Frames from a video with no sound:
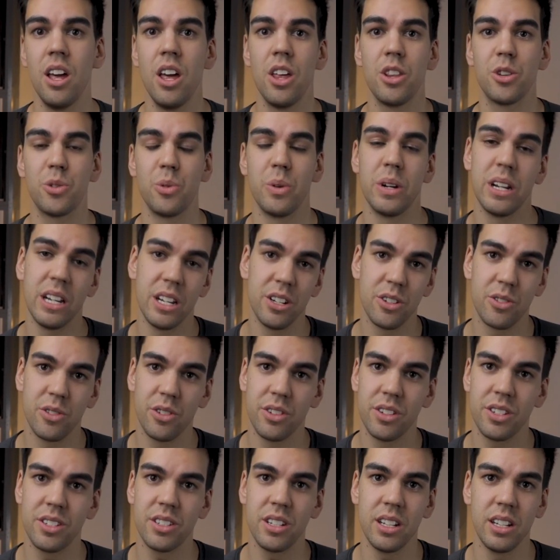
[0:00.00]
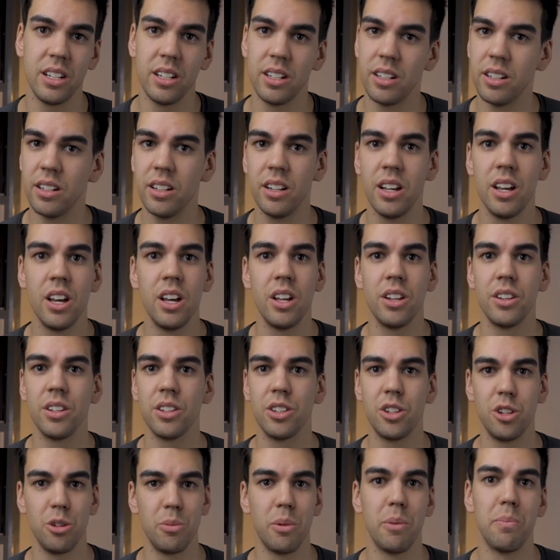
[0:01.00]
through an interest in the
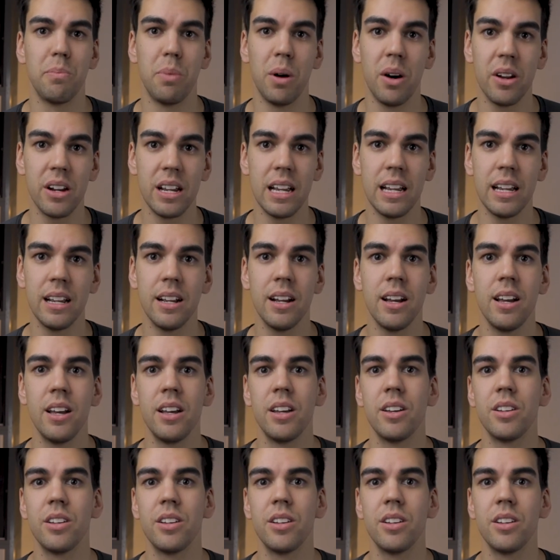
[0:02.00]
human body,